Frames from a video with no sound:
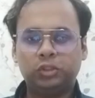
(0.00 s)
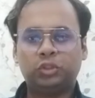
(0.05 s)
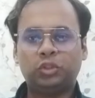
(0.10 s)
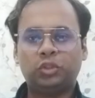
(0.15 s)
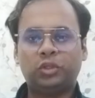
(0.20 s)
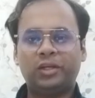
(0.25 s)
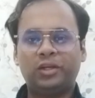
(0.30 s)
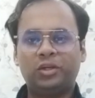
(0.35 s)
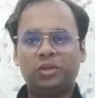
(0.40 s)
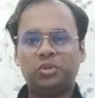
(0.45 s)

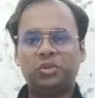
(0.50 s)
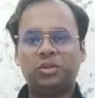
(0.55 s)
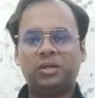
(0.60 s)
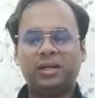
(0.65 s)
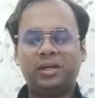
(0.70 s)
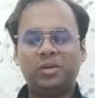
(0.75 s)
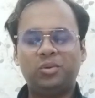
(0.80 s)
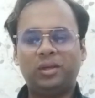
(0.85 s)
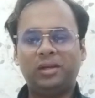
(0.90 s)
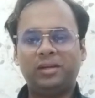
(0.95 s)
So hello,
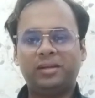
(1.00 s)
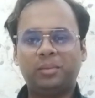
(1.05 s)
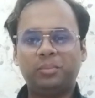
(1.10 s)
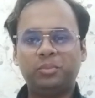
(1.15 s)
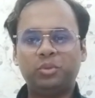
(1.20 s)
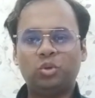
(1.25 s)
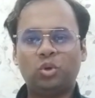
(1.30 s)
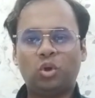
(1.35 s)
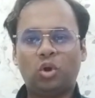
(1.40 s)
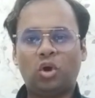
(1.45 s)
I
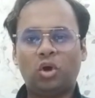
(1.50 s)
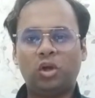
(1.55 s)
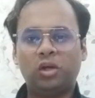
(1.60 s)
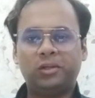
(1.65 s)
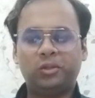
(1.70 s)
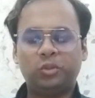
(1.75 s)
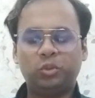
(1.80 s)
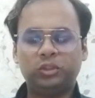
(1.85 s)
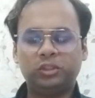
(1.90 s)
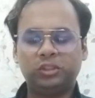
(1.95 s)
welcome you
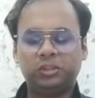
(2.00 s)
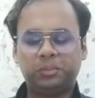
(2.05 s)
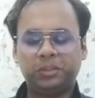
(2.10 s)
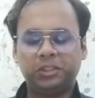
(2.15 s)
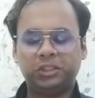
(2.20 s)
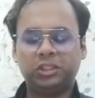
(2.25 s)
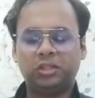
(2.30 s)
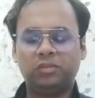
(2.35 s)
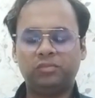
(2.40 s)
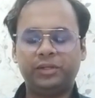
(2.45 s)
all to this
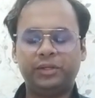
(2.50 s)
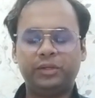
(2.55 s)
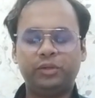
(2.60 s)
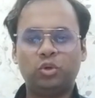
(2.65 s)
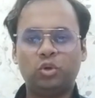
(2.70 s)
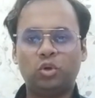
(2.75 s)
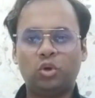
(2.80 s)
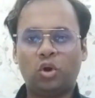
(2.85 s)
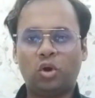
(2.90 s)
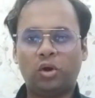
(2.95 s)
special
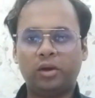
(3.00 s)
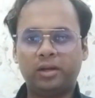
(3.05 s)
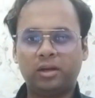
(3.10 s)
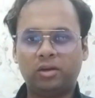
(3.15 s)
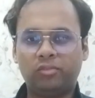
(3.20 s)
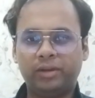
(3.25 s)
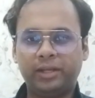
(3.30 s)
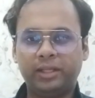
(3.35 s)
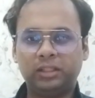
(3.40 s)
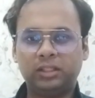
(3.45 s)
video on
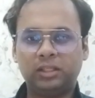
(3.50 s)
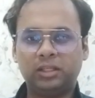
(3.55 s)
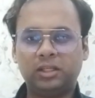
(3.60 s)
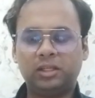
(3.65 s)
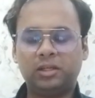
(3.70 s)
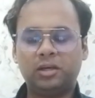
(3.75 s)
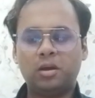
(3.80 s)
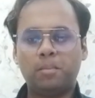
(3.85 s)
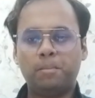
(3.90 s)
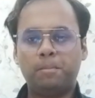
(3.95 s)
covering
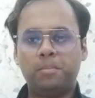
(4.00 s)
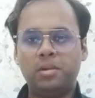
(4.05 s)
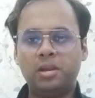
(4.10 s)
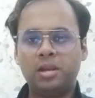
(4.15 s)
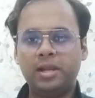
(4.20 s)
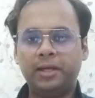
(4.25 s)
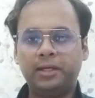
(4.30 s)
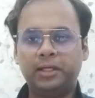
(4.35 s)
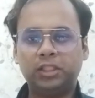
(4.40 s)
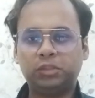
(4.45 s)
the
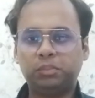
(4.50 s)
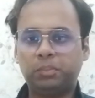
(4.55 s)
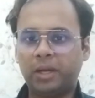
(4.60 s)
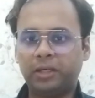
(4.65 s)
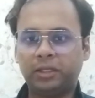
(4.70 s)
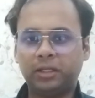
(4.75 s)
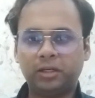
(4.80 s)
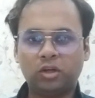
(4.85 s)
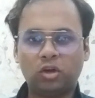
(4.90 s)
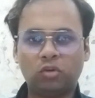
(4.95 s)
latest
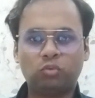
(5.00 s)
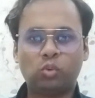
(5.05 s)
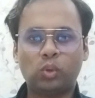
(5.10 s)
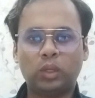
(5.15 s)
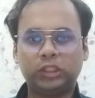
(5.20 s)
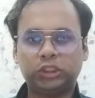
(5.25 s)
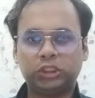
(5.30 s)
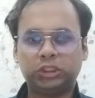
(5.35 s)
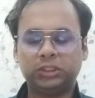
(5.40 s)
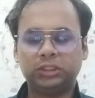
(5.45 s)
pattern of
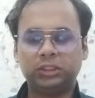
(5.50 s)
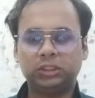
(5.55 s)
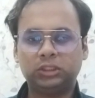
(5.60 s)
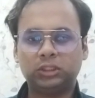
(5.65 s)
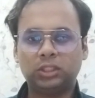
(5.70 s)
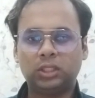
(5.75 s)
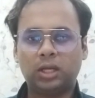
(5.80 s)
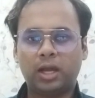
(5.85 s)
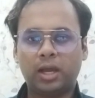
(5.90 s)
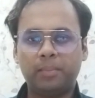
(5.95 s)

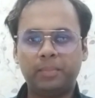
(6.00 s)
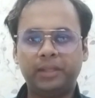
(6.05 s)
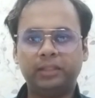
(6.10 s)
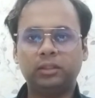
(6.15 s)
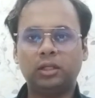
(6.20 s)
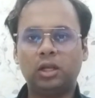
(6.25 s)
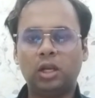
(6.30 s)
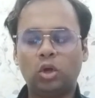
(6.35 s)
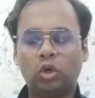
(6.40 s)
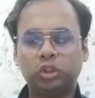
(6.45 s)
questions, I
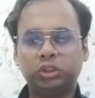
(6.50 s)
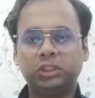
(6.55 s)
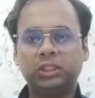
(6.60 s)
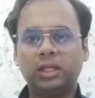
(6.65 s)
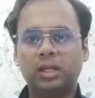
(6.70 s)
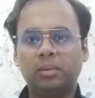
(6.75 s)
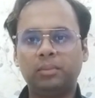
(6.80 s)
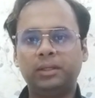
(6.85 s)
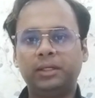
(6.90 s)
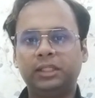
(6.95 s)
mean the
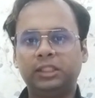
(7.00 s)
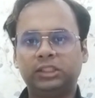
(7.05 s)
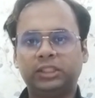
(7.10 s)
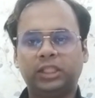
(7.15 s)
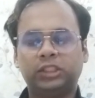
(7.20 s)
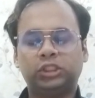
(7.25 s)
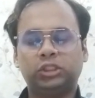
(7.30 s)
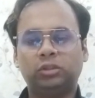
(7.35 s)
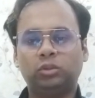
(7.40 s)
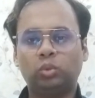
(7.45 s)
logical ability
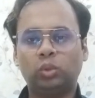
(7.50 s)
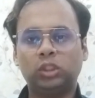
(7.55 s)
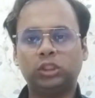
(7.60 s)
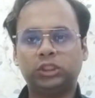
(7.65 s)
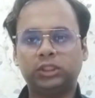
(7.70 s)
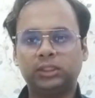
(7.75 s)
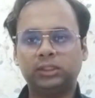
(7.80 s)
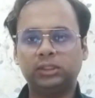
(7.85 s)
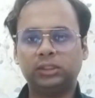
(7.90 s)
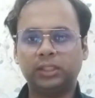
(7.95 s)
section
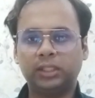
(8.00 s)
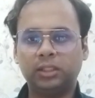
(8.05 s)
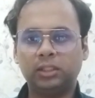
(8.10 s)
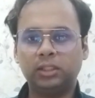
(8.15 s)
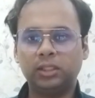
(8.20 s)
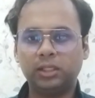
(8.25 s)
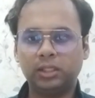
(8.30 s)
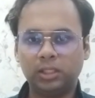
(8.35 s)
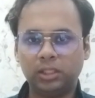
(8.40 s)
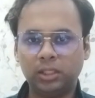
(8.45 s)
questions
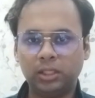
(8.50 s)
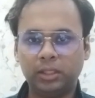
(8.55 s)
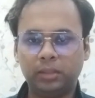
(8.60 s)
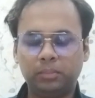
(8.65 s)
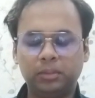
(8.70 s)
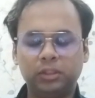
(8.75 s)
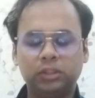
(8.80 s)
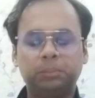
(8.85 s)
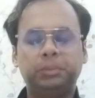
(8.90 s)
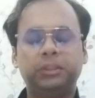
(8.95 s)
in the
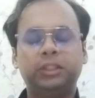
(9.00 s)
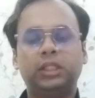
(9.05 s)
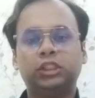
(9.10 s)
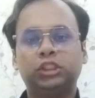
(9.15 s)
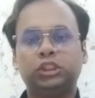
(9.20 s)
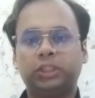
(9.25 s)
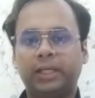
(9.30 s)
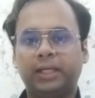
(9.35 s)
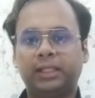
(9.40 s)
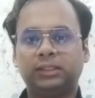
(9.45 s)
elitmus
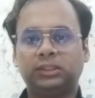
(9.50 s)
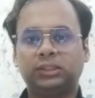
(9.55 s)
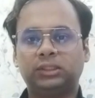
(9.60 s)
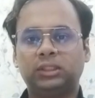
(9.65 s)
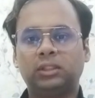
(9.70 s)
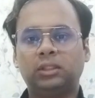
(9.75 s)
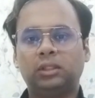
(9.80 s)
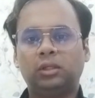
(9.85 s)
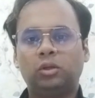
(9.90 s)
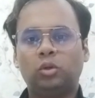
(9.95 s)
PS
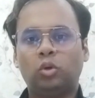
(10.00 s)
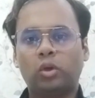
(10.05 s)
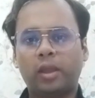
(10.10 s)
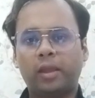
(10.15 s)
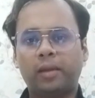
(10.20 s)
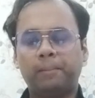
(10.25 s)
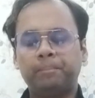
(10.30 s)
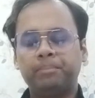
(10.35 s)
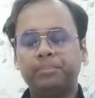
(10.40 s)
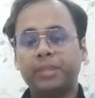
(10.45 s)
test.
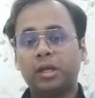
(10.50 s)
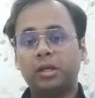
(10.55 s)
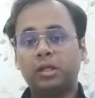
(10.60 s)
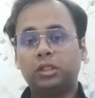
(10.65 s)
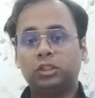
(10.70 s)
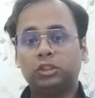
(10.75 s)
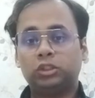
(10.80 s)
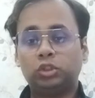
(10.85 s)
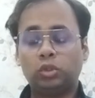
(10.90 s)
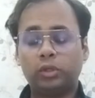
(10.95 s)
Okay,
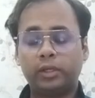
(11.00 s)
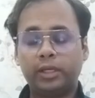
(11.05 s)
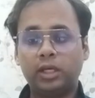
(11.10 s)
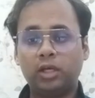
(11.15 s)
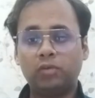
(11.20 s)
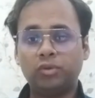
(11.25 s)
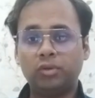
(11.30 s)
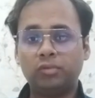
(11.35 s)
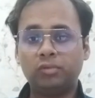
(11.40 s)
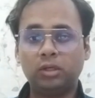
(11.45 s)
so
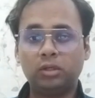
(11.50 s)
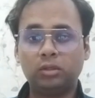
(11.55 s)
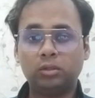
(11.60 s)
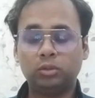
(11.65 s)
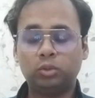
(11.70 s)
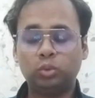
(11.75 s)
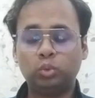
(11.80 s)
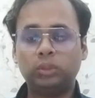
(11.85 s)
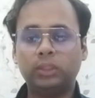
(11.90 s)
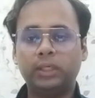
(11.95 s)
here we will
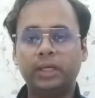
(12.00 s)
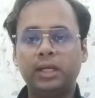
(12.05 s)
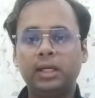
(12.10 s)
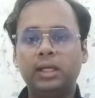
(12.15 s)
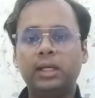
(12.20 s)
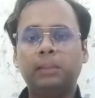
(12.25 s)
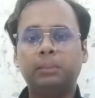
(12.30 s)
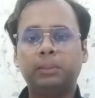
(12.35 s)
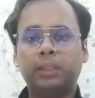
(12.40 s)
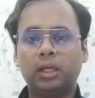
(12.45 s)
do the
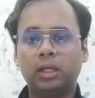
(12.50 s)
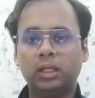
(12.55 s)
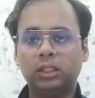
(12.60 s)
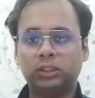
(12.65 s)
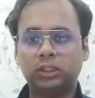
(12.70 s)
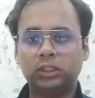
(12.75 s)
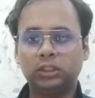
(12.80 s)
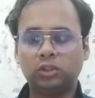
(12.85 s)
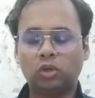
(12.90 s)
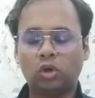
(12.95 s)
in-depth
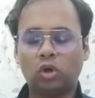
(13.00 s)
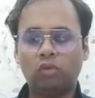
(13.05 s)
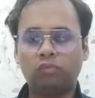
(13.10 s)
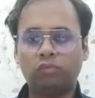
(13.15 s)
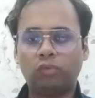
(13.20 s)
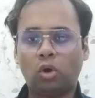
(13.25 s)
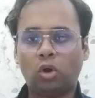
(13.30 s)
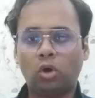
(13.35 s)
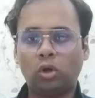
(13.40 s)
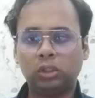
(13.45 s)
analysis
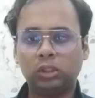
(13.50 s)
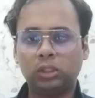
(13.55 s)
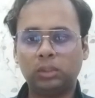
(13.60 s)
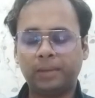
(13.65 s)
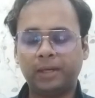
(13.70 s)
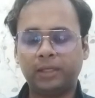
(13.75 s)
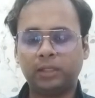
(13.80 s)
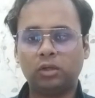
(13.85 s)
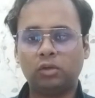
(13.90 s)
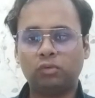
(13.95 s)
of all the
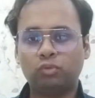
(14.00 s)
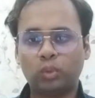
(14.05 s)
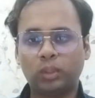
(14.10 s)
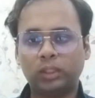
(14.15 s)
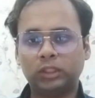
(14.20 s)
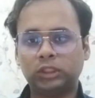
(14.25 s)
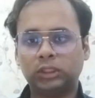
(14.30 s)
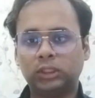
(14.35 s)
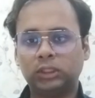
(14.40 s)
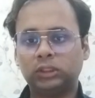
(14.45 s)
pattern of
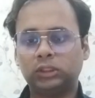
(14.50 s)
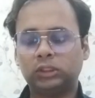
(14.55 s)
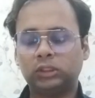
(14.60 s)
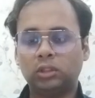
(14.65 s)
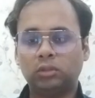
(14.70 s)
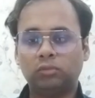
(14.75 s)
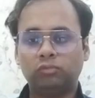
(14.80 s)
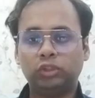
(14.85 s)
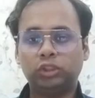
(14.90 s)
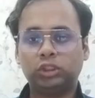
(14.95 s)
questions
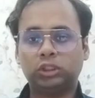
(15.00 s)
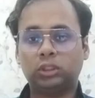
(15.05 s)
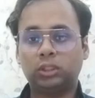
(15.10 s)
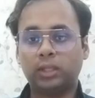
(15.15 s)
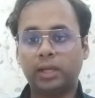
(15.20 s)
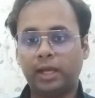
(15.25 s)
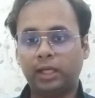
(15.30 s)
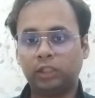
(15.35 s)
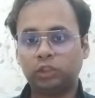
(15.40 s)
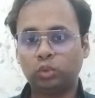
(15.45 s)
which
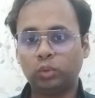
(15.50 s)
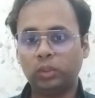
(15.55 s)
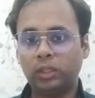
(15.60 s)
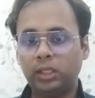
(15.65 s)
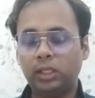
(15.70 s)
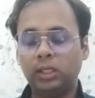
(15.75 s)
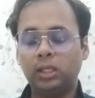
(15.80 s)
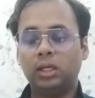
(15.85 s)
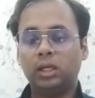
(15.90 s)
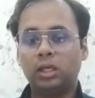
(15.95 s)

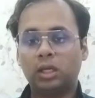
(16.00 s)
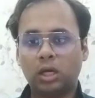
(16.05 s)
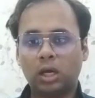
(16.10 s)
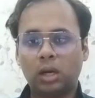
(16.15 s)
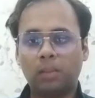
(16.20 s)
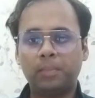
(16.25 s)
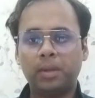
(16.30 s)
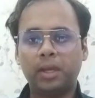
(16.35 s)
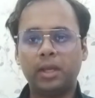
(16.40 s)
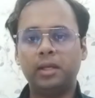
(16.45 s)
actually
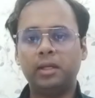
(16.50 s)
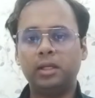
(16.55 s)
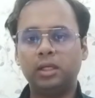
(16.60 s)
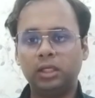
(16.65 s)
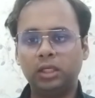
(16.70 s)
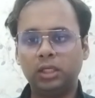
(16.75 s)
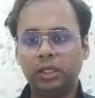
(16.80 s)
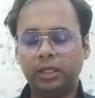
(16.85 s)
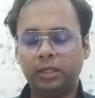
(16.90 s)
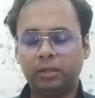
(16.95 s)
come in
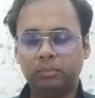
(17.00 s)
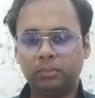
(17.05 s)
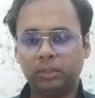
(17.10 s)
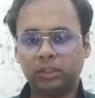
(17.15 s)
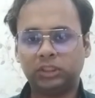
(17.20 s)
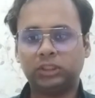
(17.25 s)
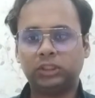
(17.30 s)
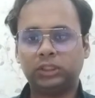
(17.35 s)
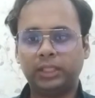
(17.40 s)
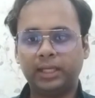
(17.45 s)

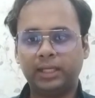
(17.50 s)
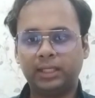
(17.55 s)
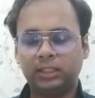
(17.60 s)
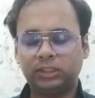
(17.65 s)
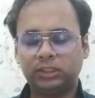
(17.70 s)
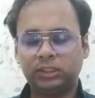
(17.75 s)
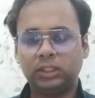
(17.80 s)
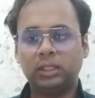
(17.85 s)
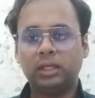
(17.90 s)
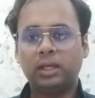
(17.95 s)
elitmus
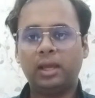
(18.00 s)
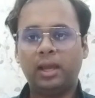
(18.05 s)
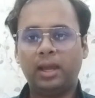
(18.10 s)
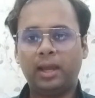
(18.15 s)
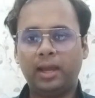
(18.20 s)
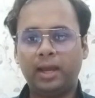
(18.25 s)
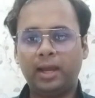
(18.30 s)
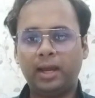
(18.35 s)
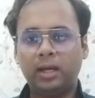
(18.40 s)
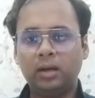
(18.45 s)
test,
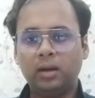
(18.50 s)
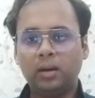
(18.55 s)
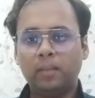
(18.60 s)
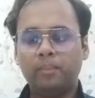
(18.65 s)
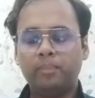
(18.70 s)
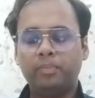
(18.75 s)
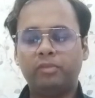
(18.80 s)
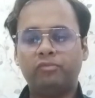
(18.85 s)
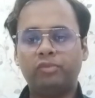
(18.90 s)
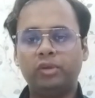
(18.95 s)
and
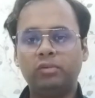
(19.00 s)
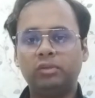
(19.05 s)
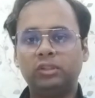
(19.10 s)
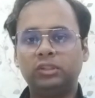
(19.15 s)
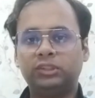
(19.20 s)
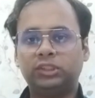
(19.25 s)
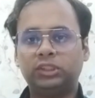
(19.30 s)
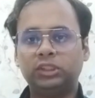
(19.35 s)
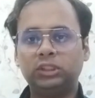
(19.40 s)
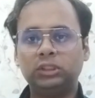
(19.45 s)
we
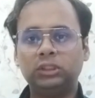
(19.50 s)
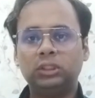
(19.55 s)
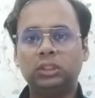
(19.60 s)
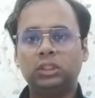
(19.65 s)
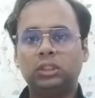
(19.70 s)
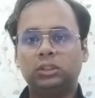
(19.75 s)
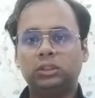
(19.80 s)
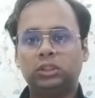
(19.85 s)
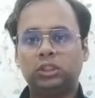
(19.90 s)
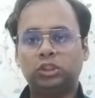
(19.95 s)
will
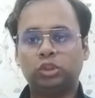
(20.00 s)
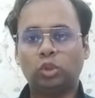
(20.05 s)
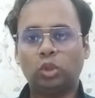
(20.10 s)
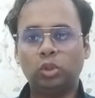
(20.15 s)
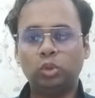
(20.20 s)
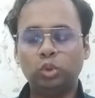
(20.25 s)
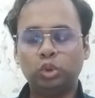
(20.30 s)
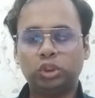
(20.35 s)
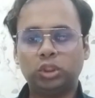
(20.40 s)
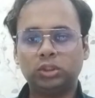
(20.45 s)
see the
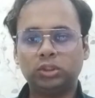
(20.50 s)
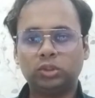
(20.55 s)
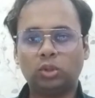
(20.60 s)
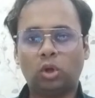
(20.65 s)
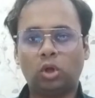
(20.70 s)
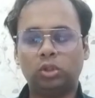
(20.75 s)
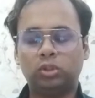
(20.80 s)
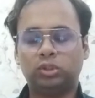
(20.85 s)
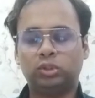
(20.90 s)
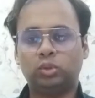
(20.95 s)
solutions
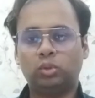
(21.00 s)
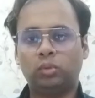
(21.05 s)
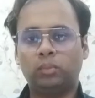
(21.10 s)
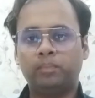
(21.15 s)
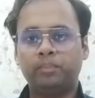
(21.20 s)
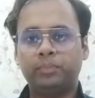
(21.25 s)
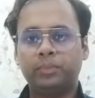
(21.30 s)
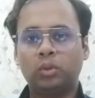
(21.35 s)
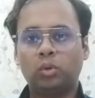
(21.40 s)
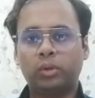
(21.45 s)
also.